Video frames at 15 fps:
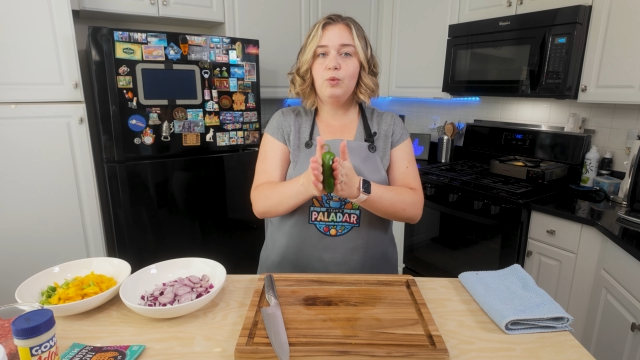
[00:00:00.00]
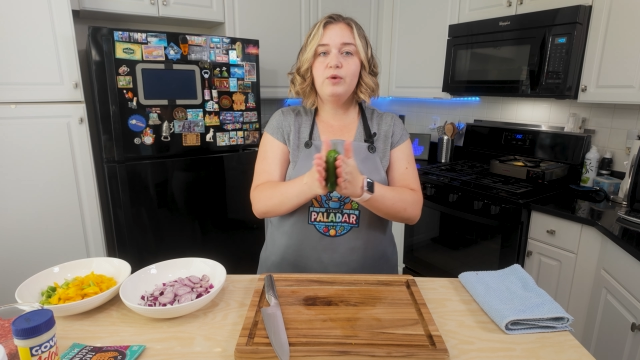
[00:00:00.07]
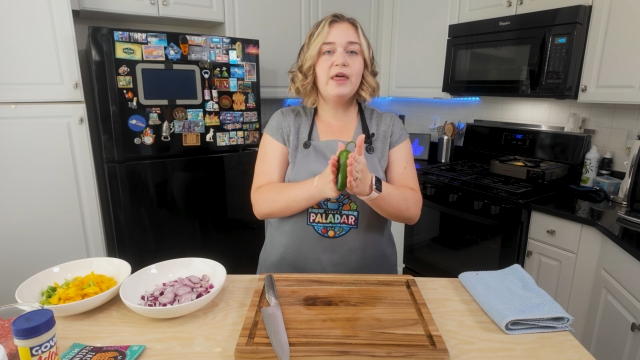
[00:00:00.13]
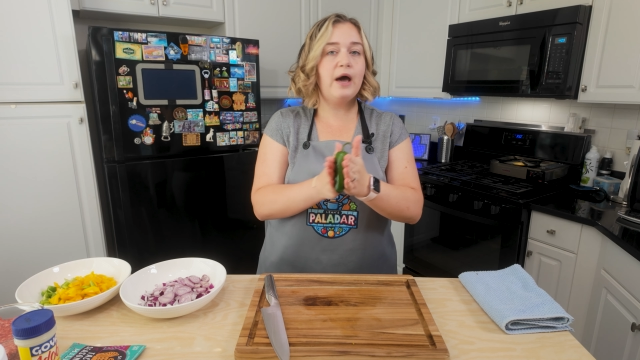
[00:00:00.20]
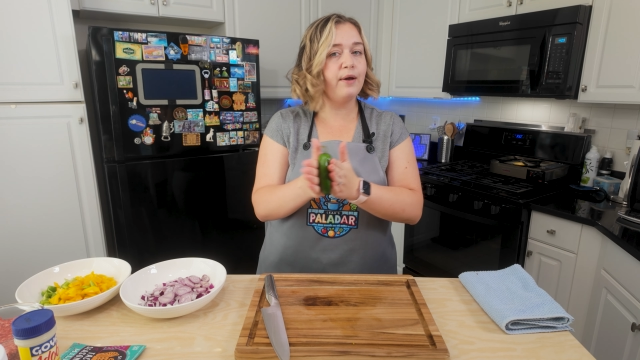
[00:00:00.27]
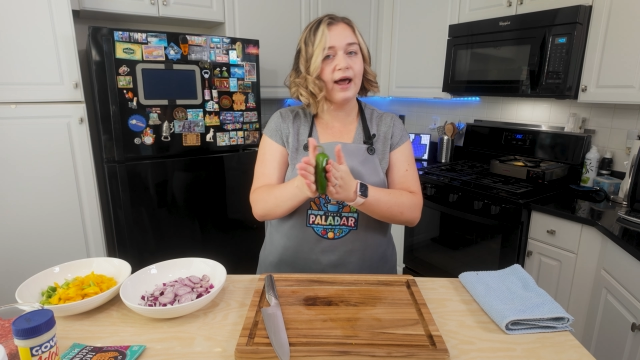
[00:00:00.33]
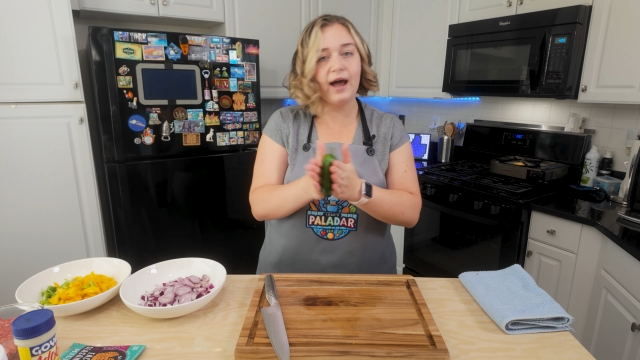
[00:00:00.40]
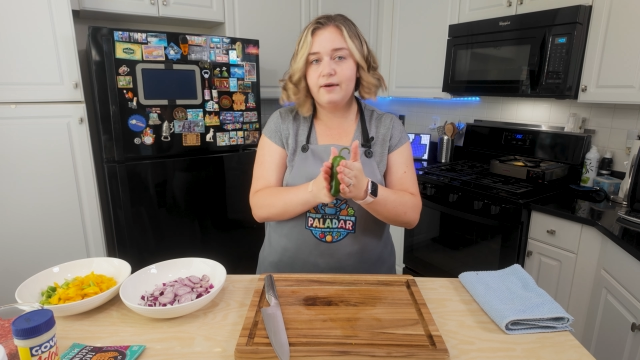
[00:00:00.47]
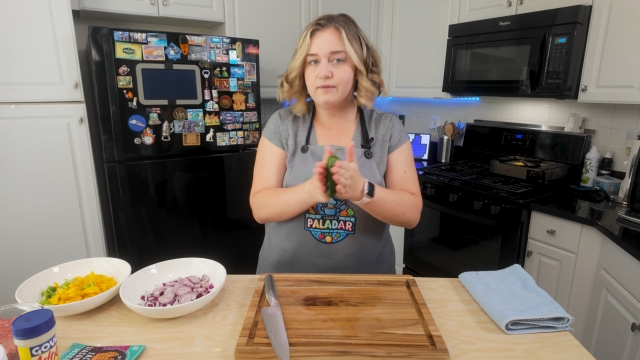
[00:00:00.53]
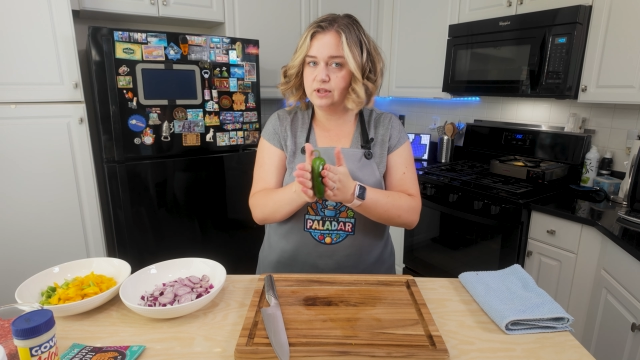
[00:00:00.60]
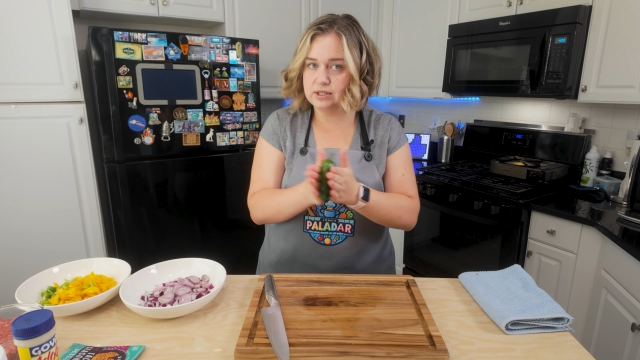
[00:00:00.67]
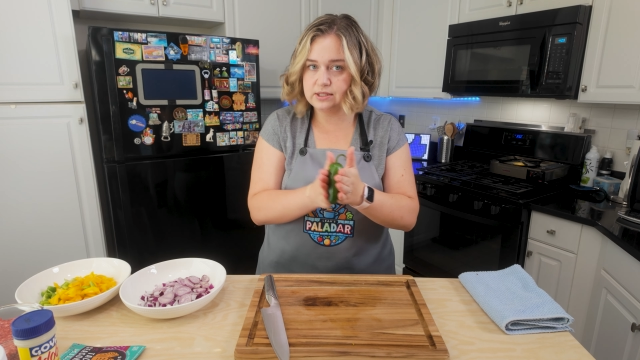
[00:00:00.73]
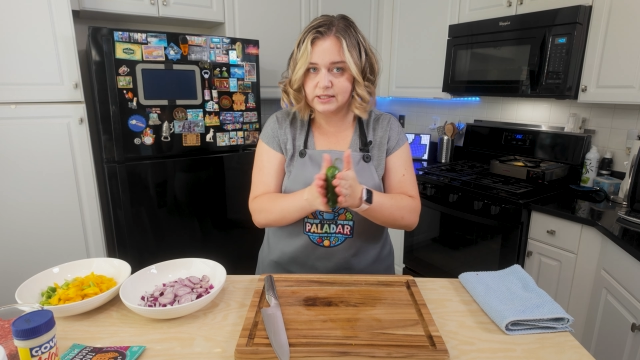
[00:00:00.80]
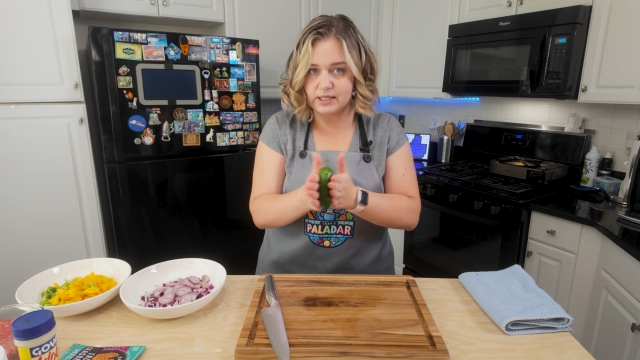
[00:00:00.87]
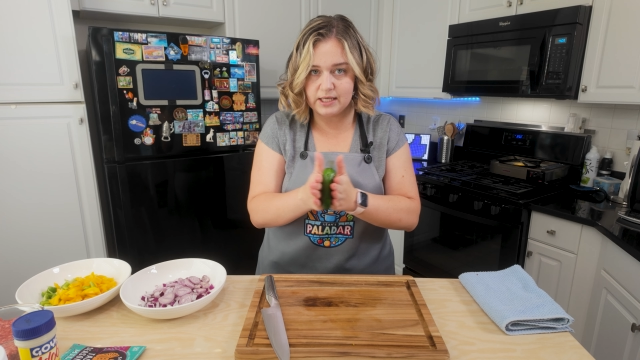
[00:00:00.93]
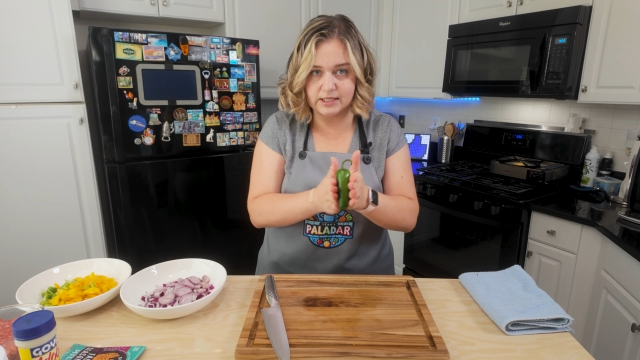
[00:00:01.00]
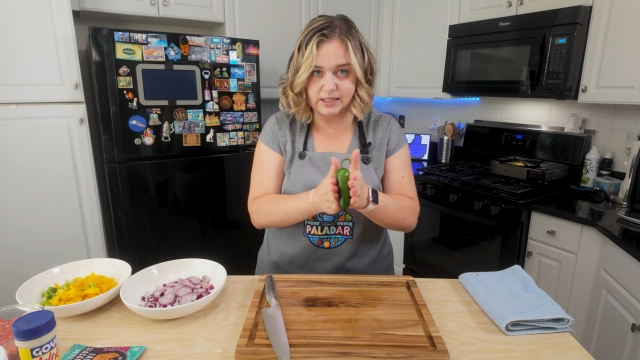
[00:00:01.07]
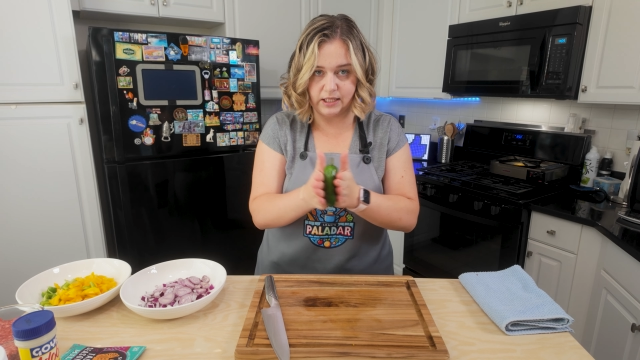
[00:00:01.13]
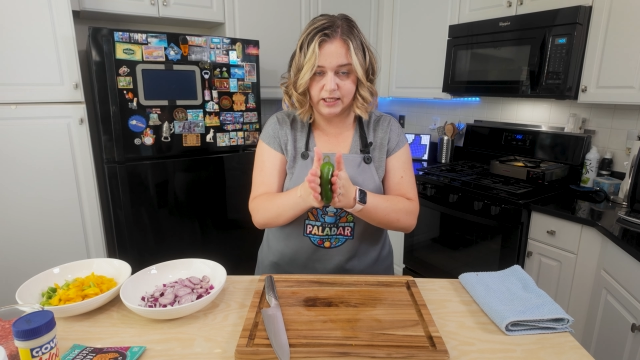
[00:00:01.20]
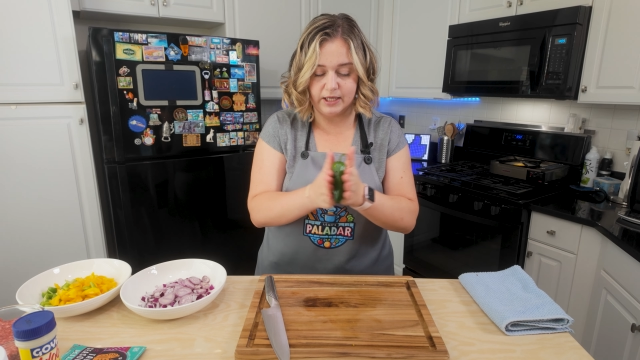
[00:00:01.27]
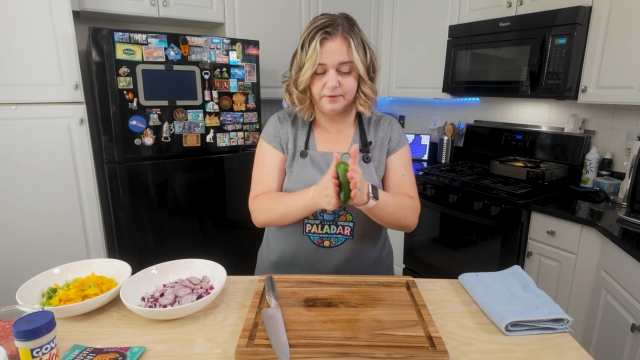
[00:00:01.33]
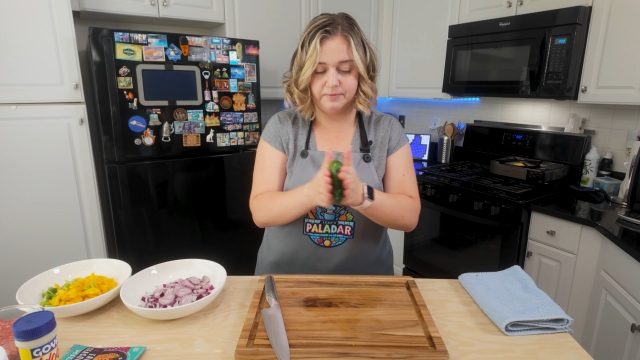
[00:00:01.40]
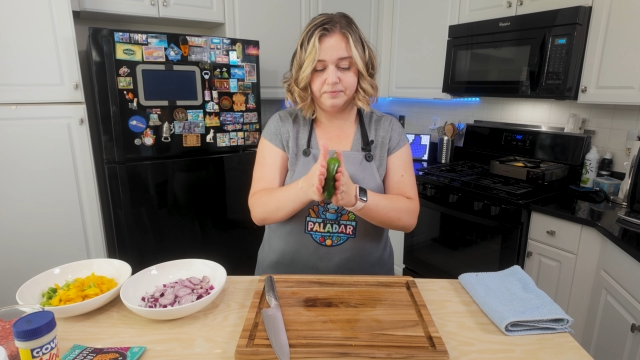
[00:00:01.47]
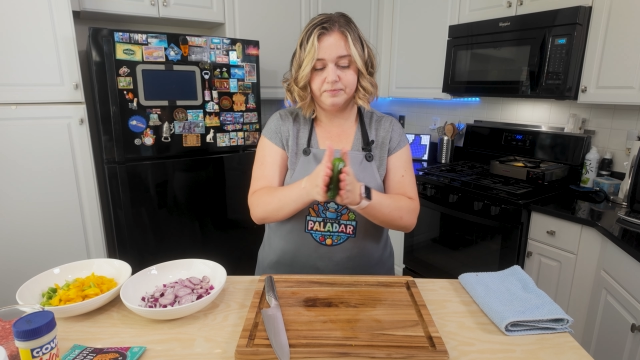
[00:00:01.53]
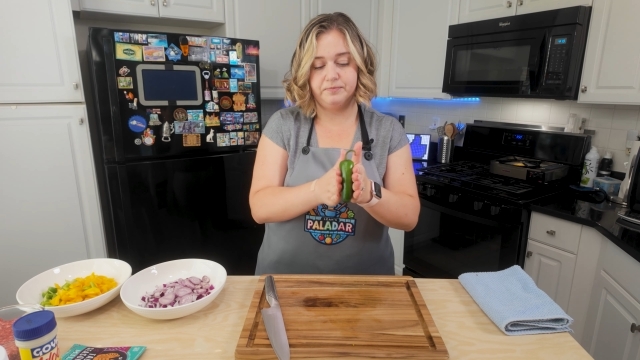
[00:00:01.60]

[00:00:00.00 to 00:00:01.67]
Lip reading: without having the seeds in it.